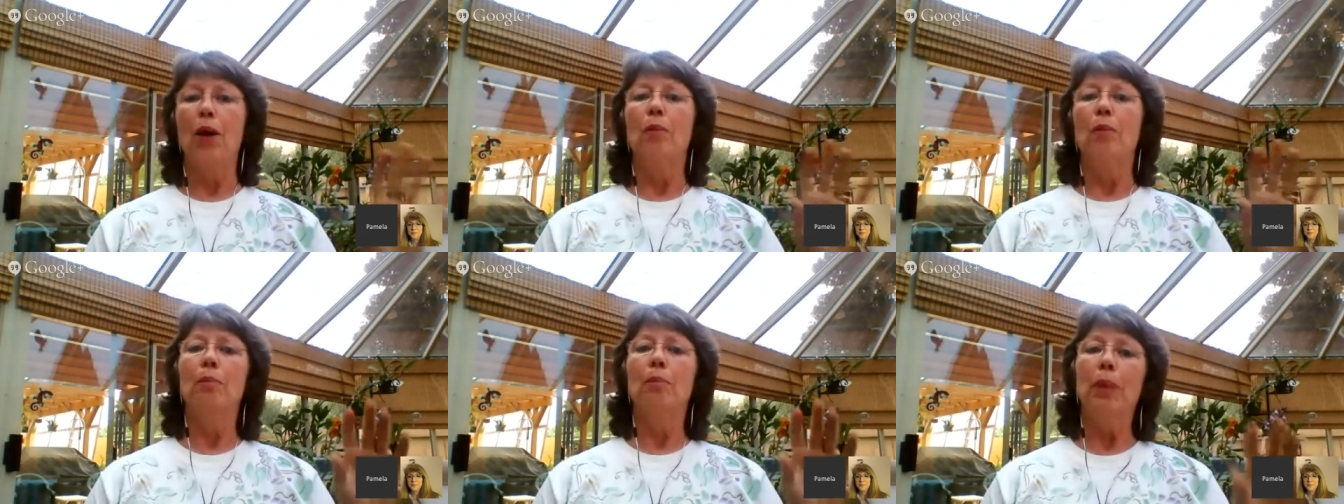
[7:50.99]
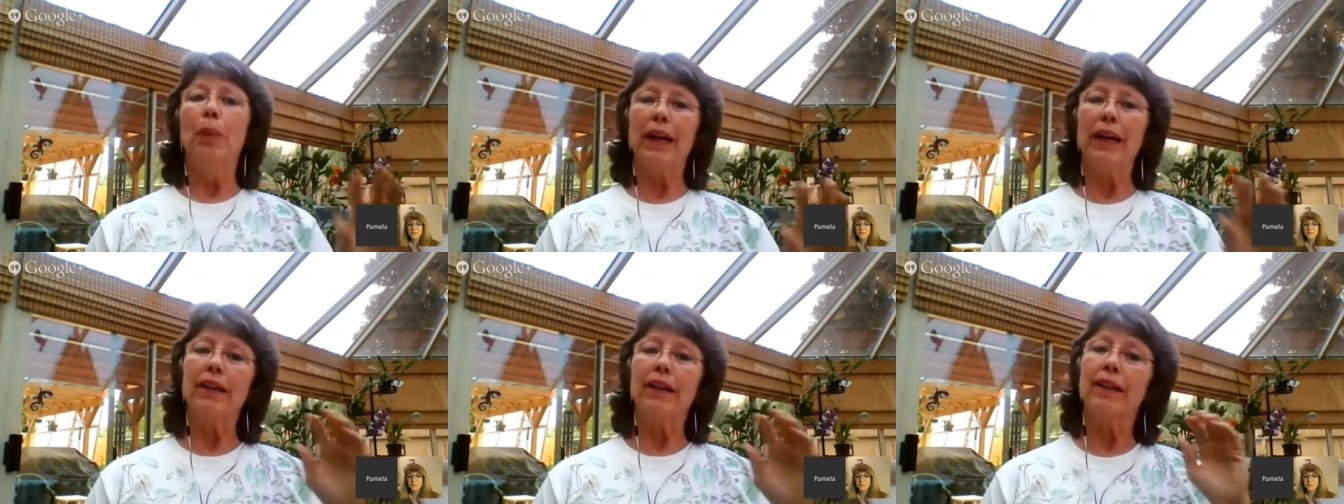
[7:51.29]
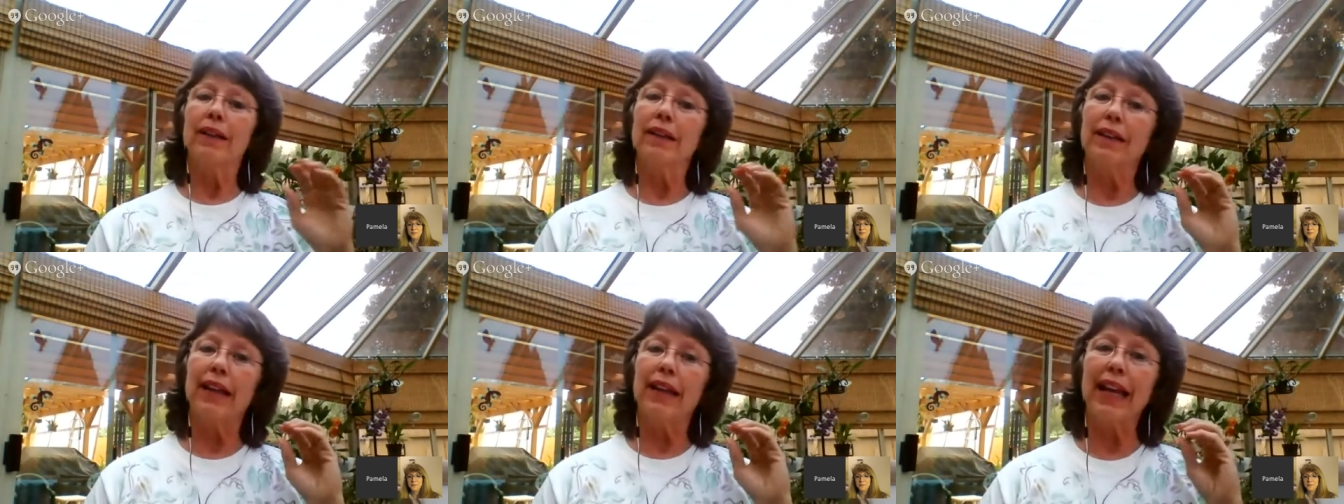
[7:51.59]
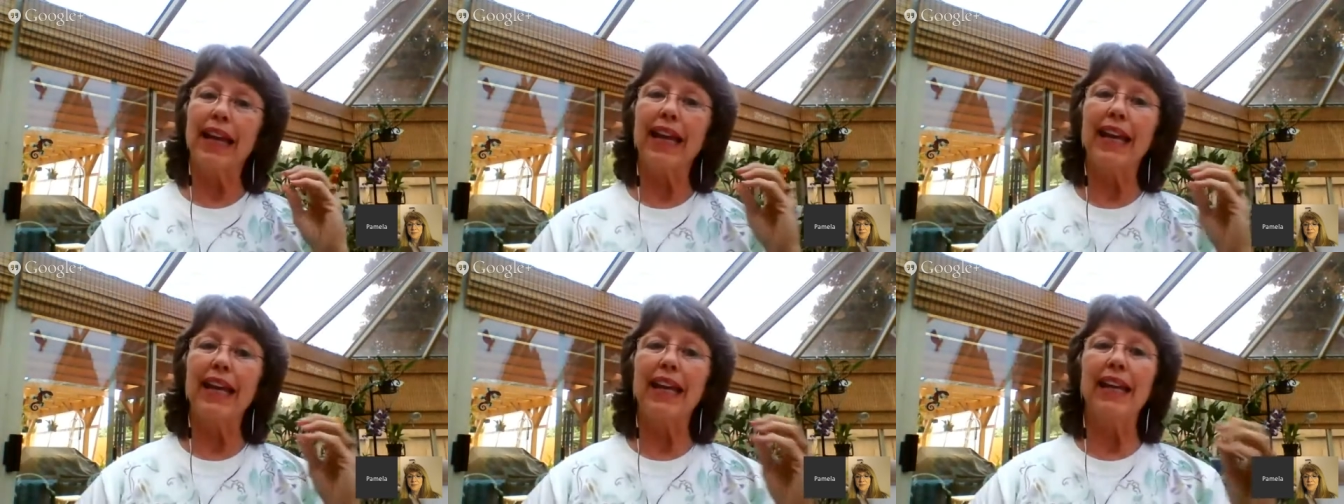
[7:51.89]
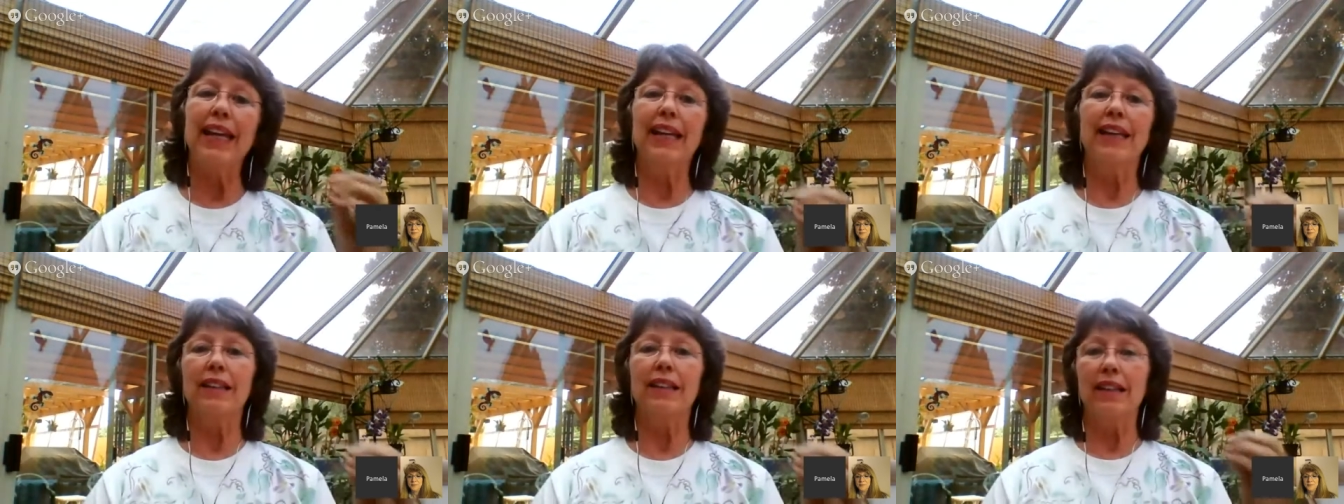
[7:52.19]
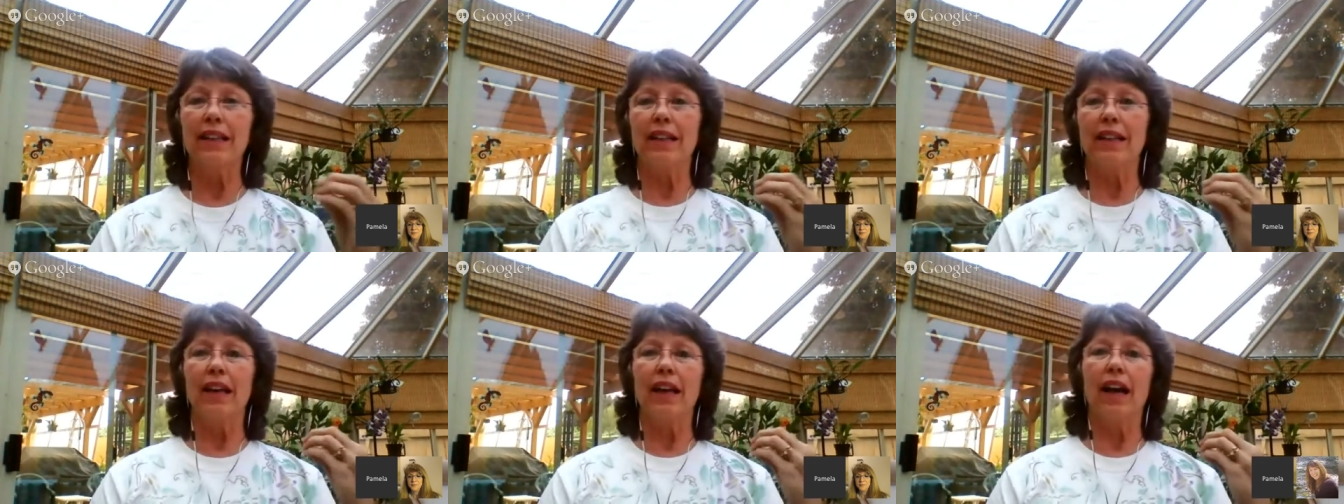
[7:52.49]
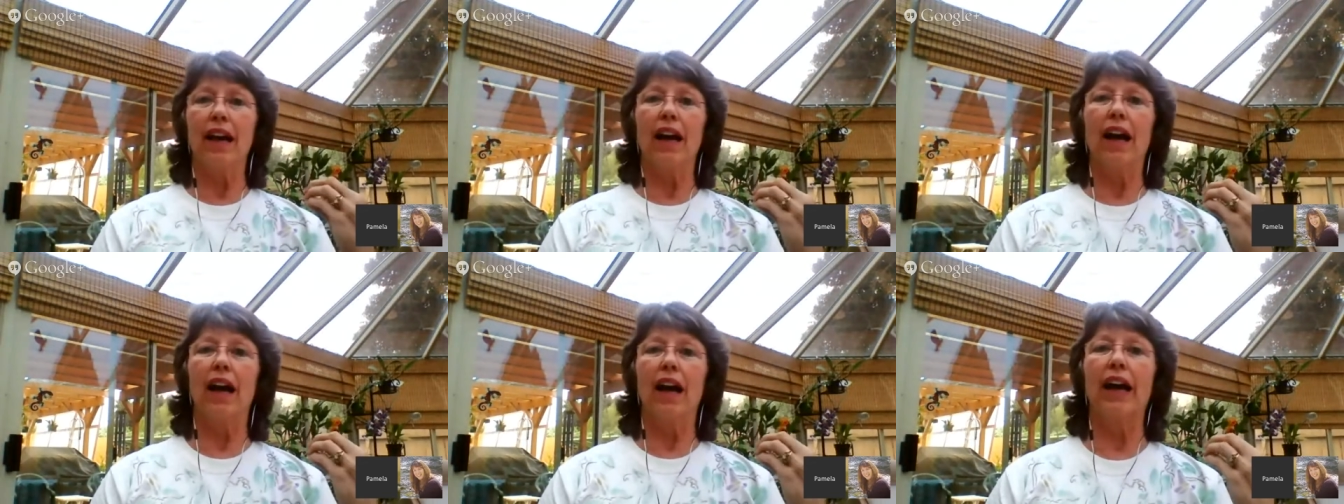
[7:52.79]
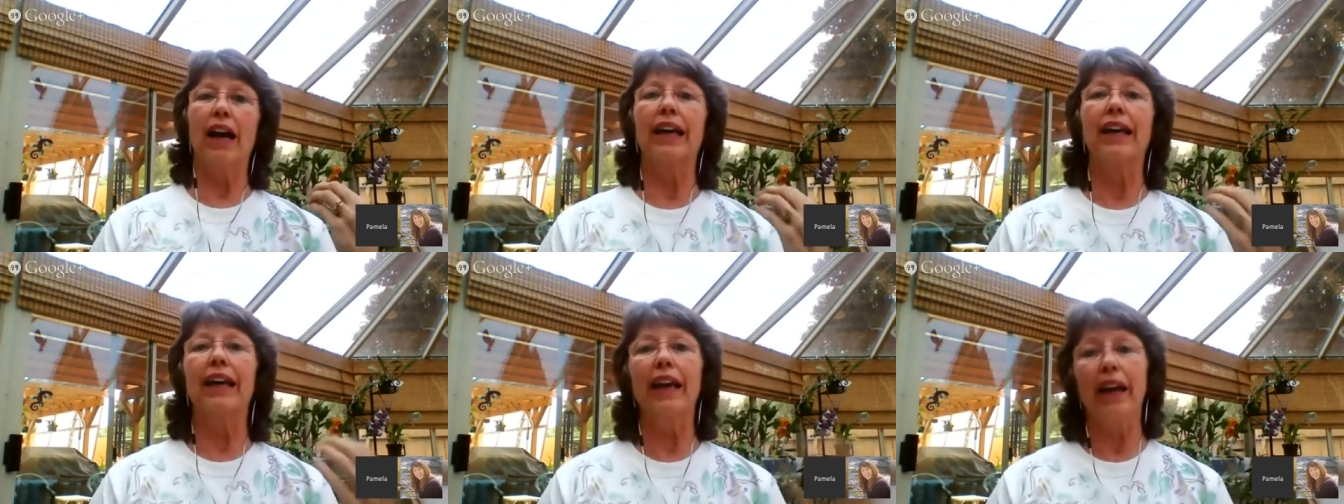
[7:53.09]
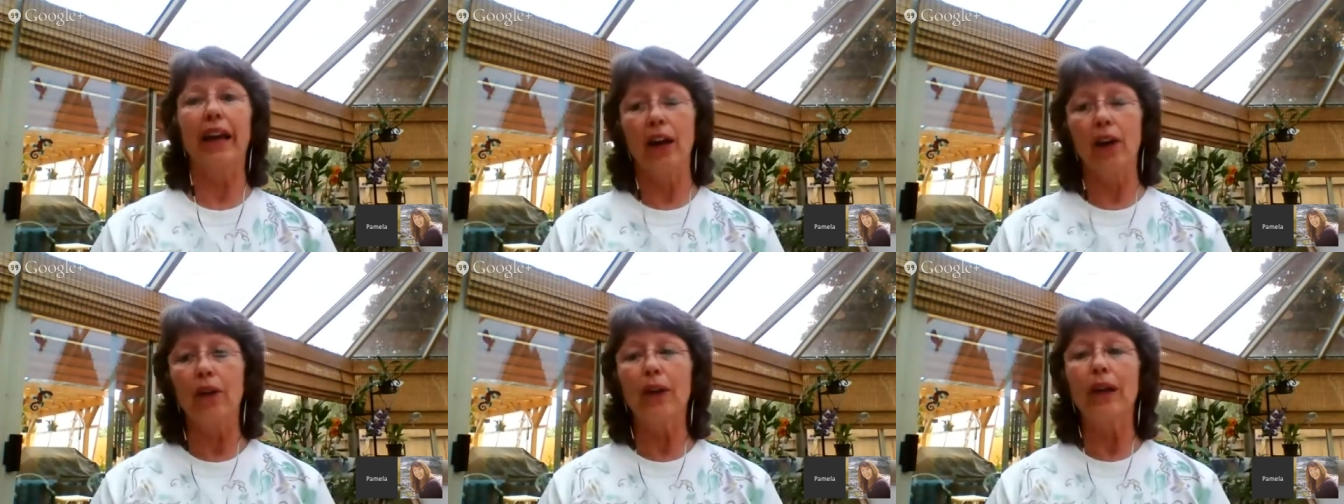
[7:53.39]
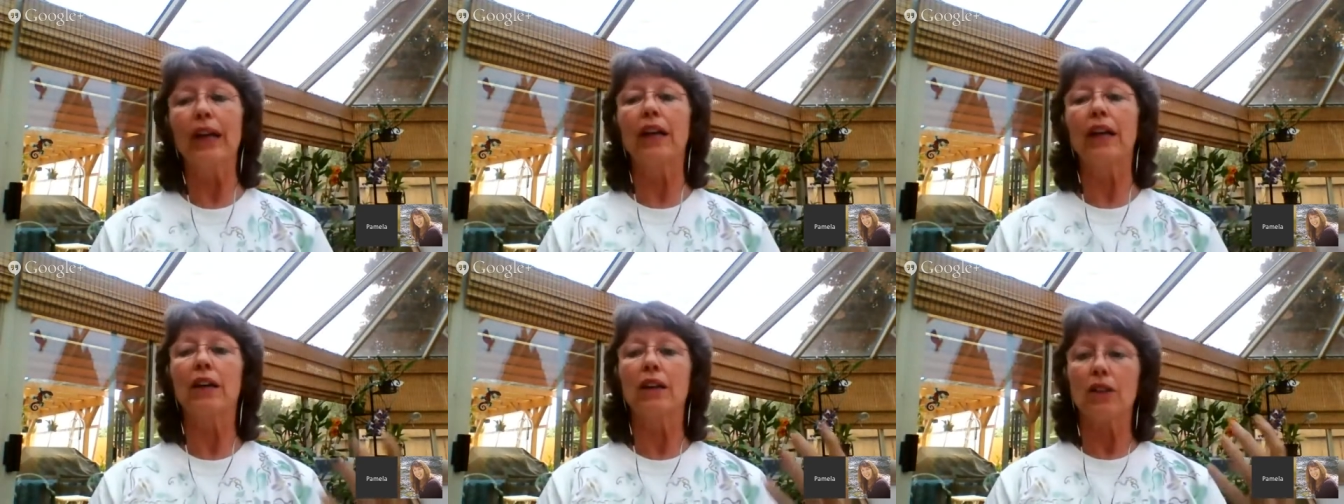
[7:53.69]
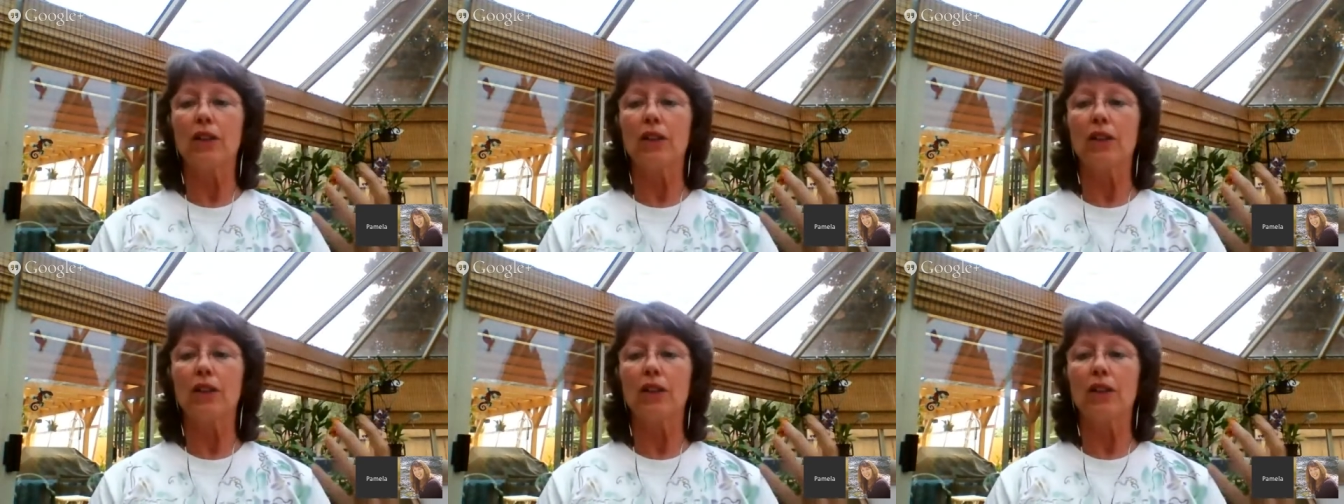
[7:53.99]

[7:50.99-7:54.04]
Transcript: but in a caring,